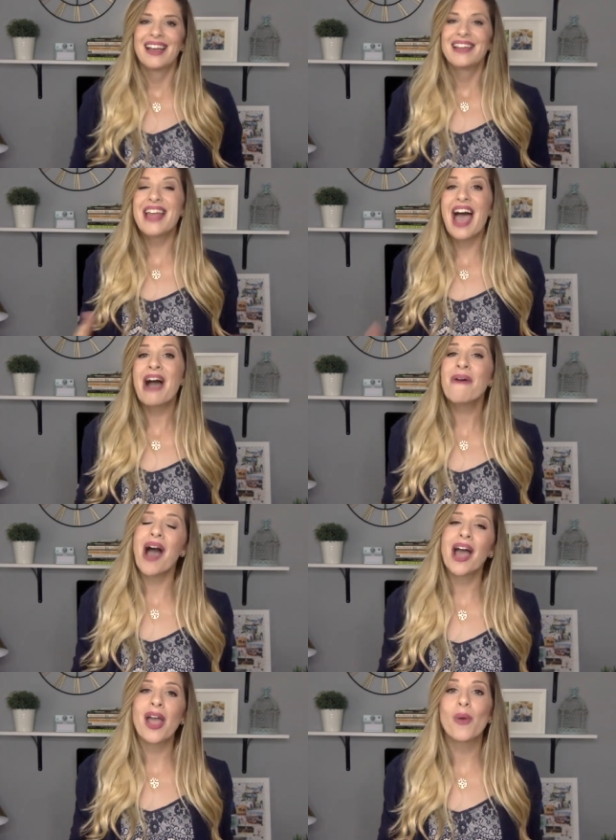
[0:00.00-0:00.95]
Now,
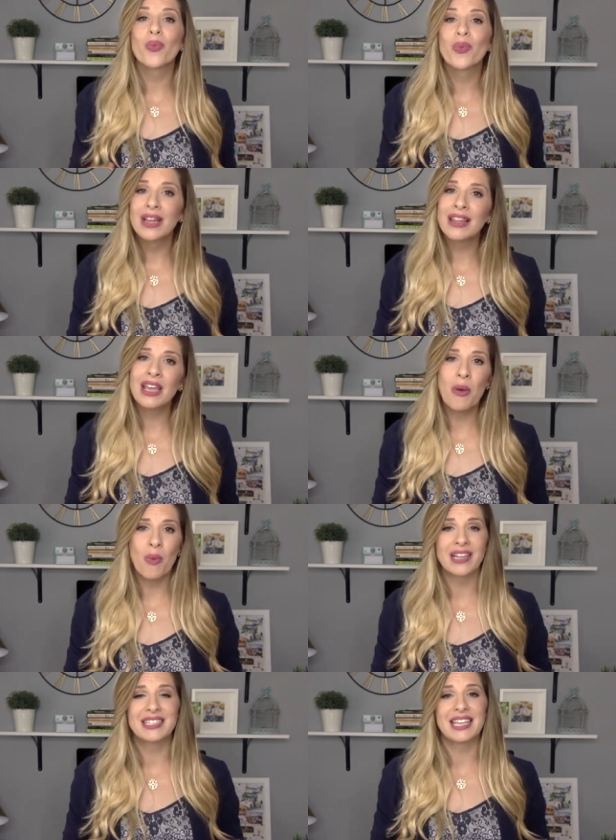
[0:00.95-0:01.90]
I really
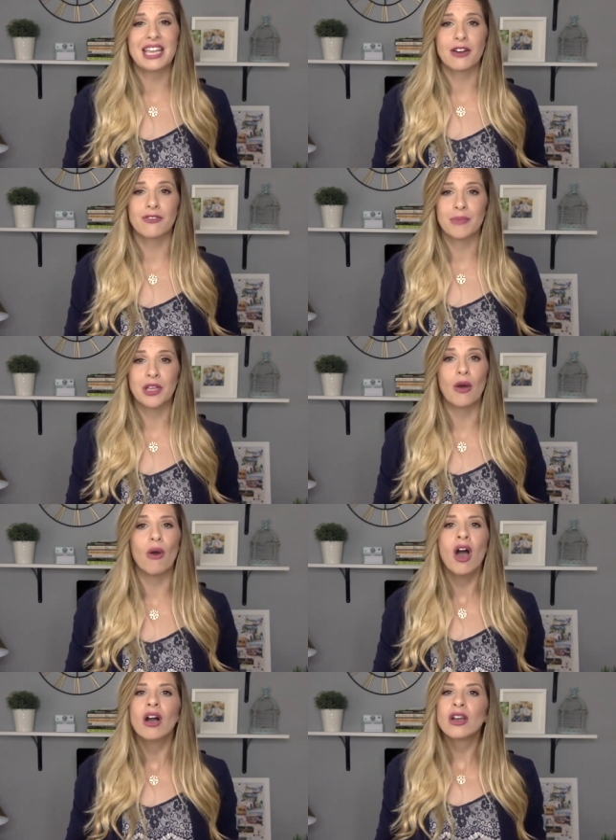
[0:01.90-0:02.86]
want to hear from
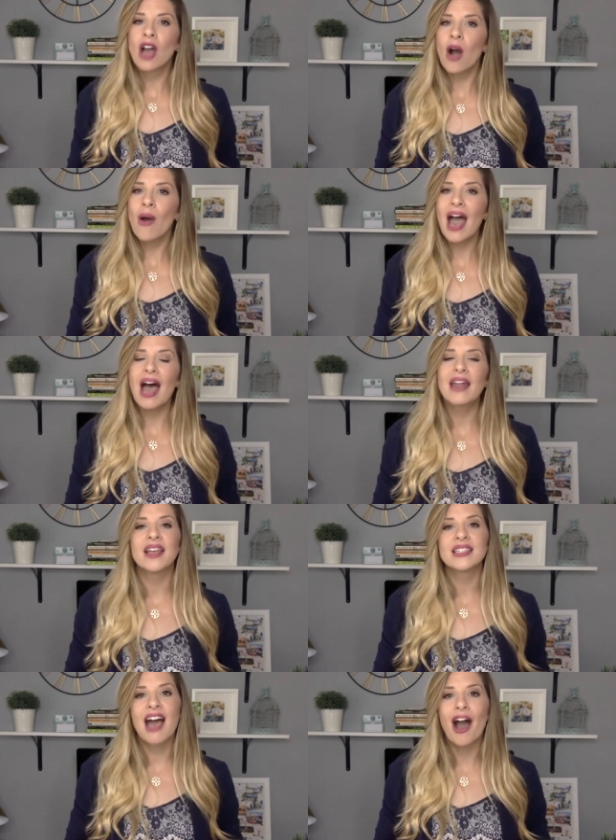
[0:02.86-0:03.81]
you. Go ahead
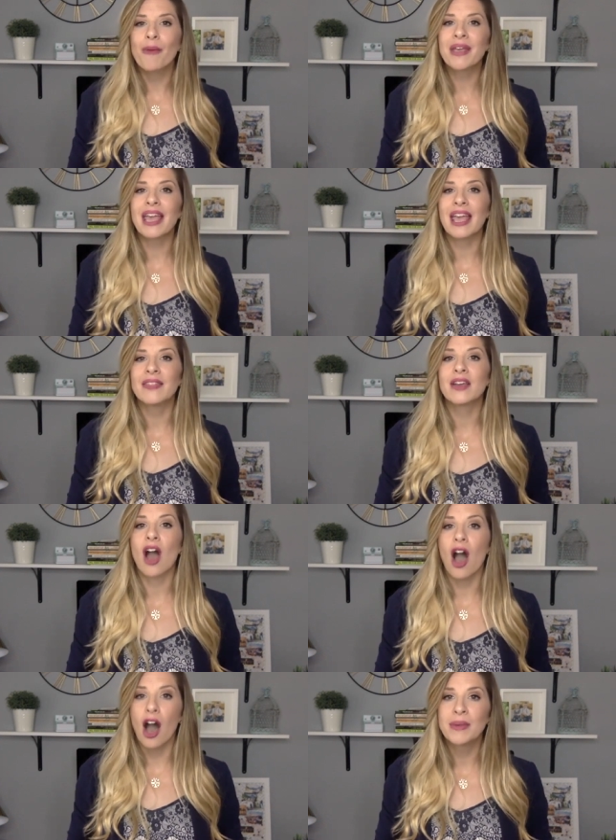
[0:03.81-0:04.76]
and tell me in the
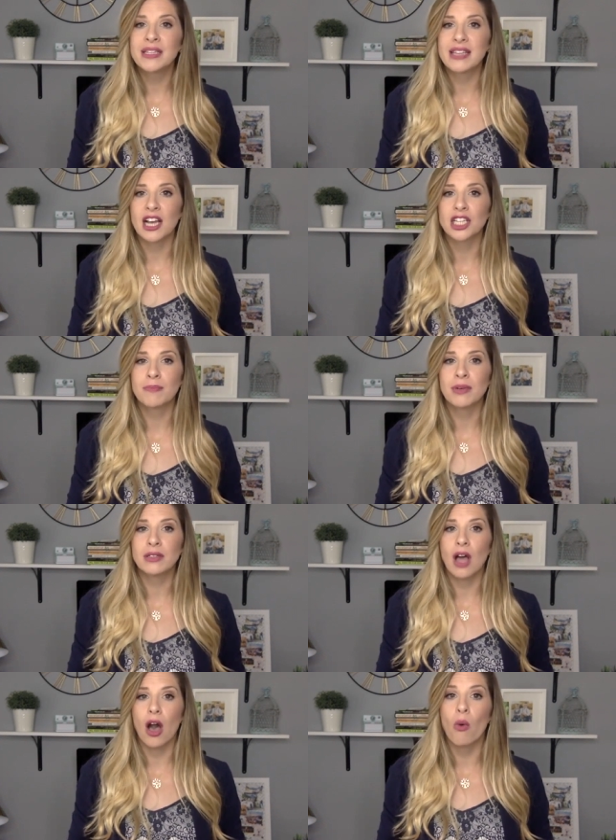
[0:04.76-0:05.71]
comment section
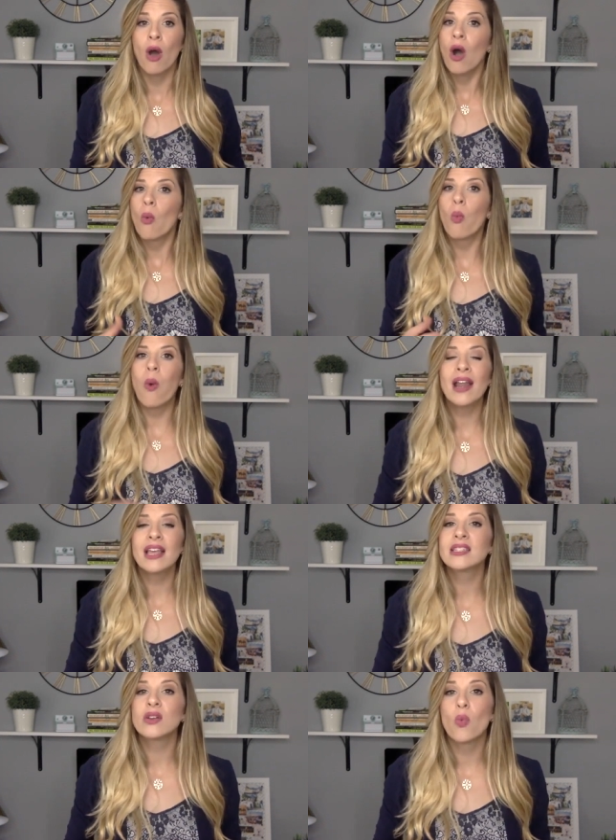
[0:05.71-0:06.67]
below, what
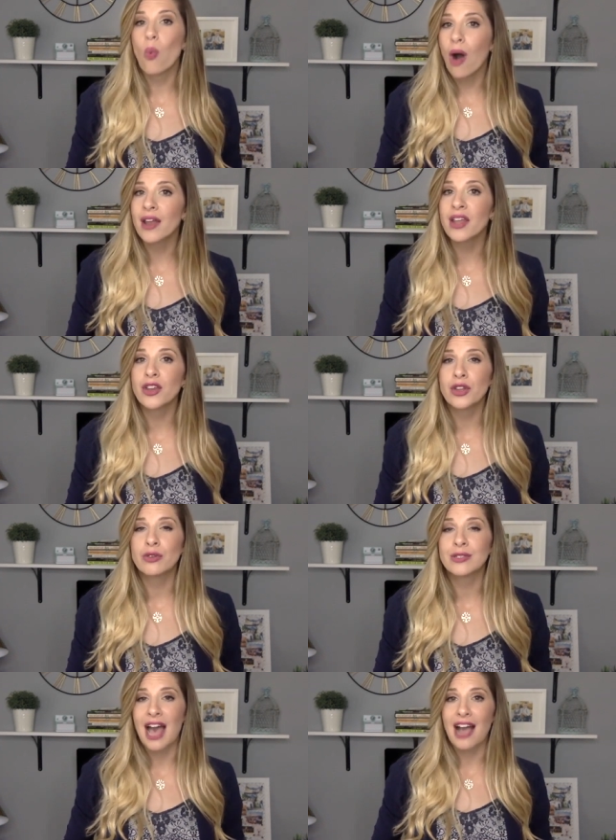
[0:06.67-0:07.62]
is the one
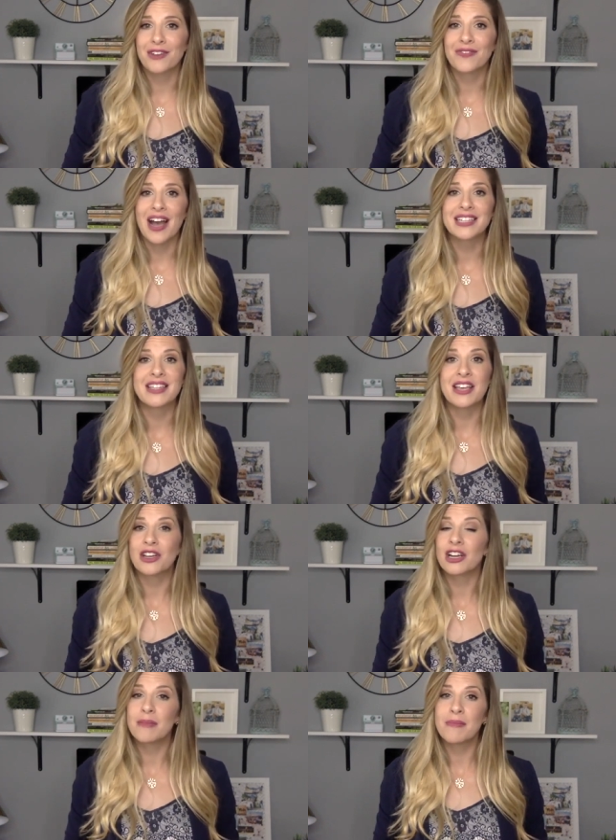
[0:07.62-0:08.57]
new sacrifice that
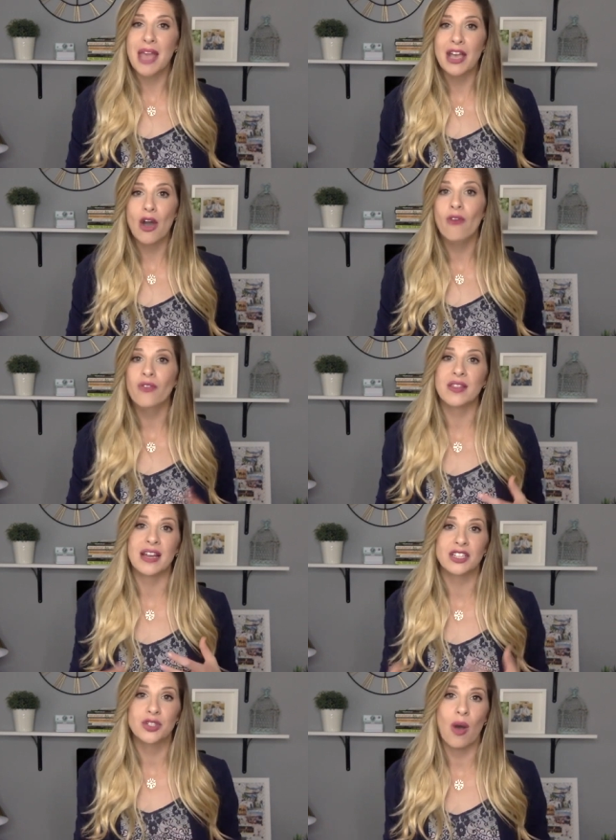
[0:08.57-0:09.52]
you're going to make over the
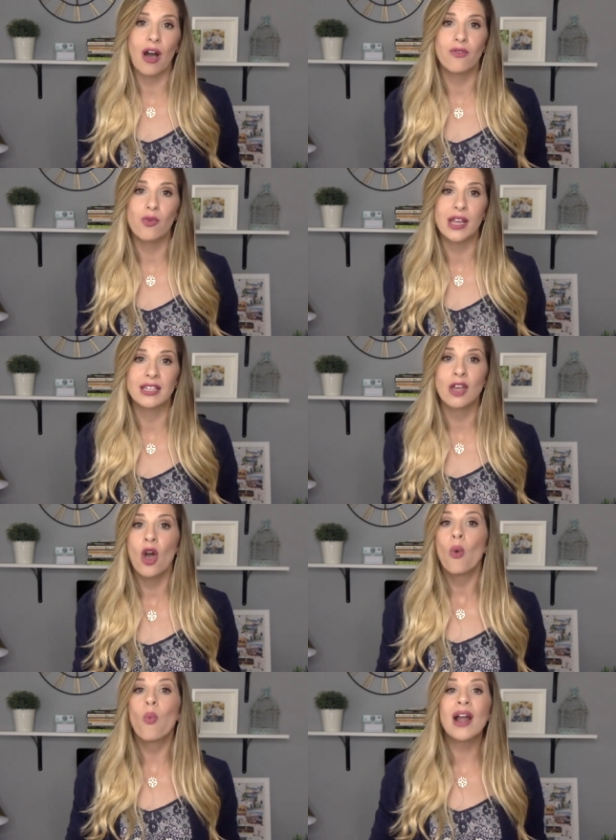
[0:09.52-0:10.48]
next 12 weeks?
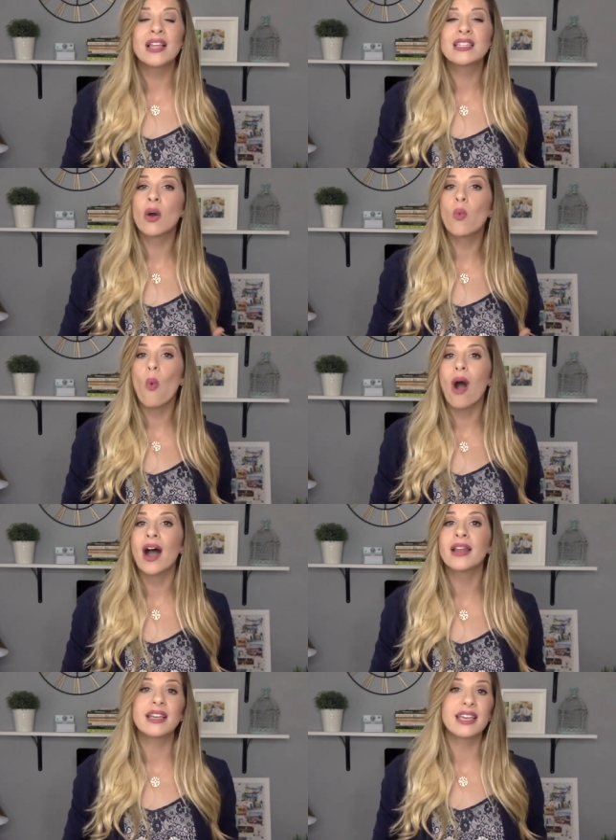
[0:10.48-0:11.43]
What is the
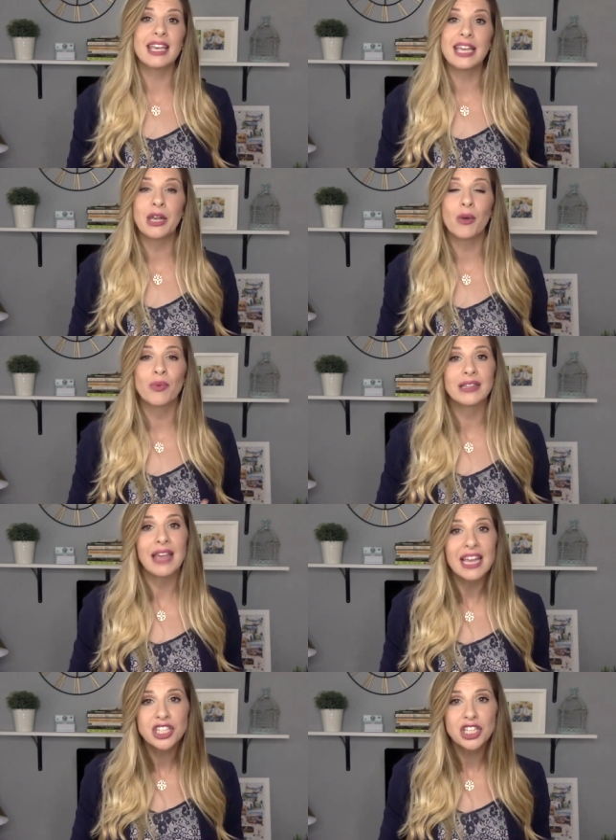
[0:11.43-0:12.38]
one key
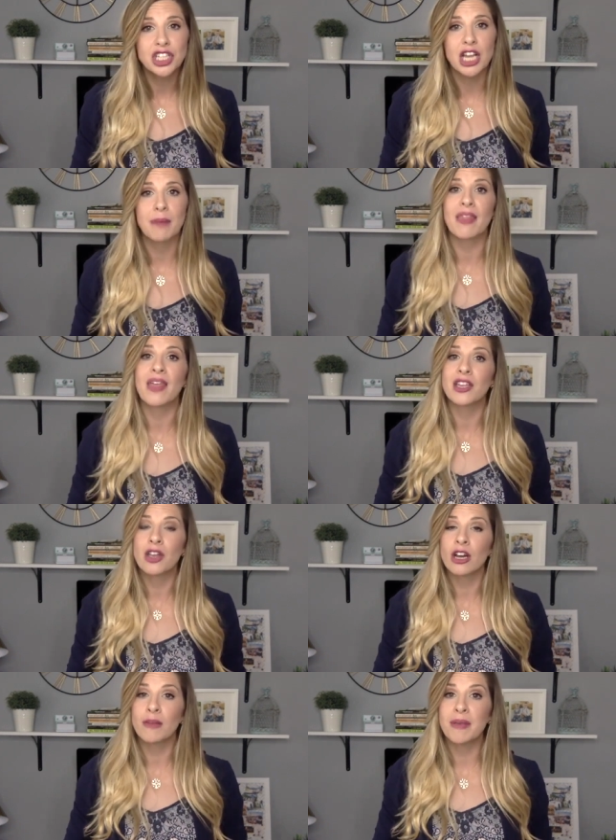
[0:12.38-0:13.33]
relationship that
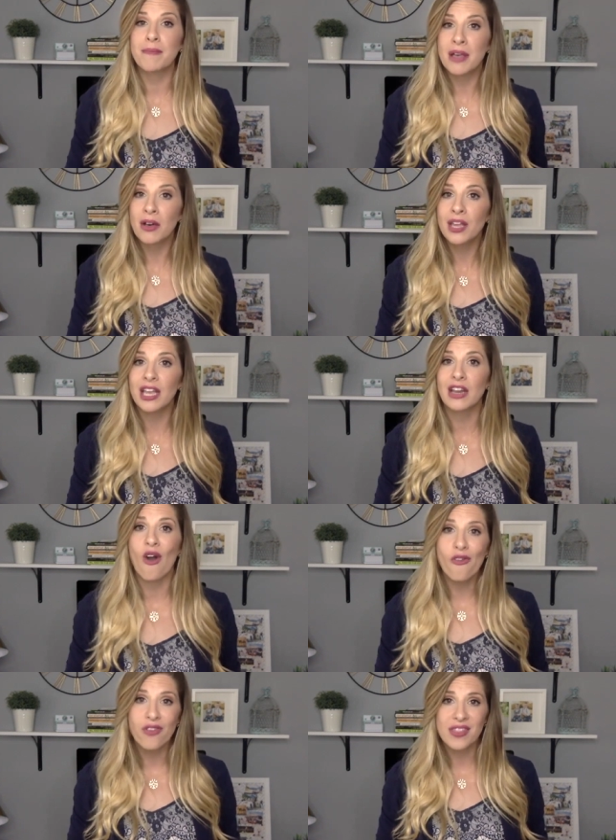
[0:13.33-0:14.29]
you're going to be building
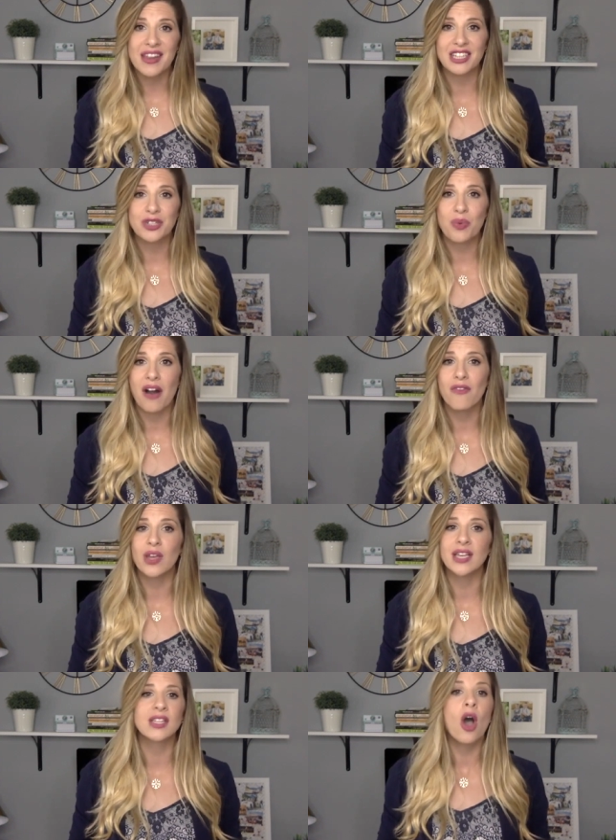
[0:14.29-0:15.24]
over the next 12
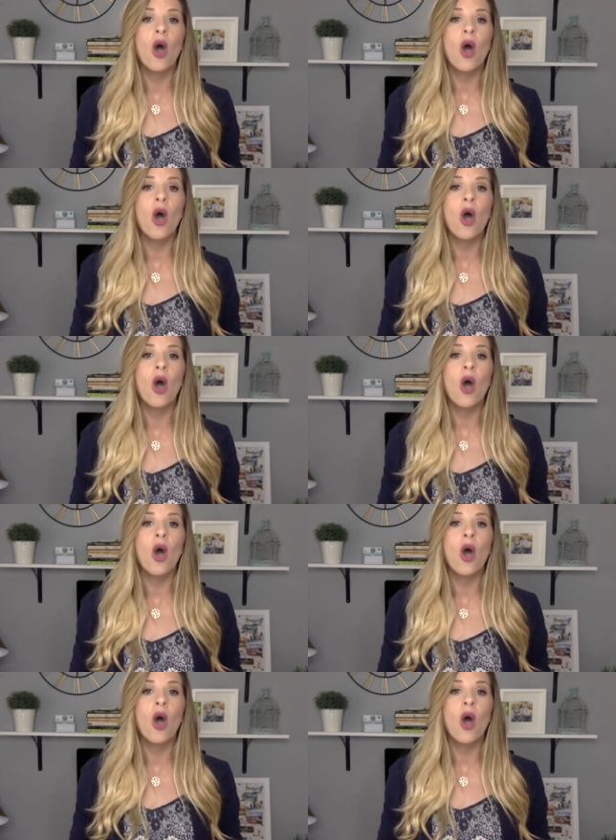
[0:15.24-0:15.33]
weeks?